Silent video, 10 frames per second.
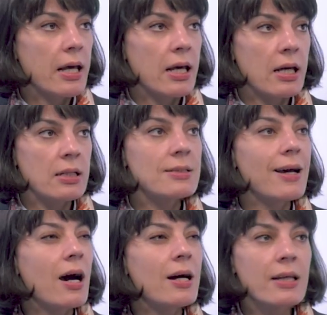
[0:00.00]
and
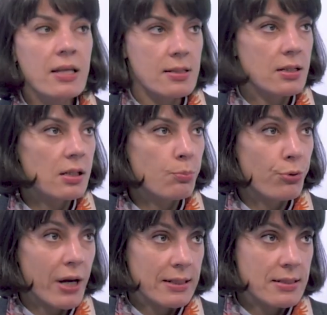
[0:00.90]
unethical
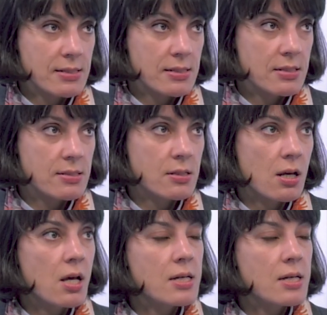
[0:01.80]
practices,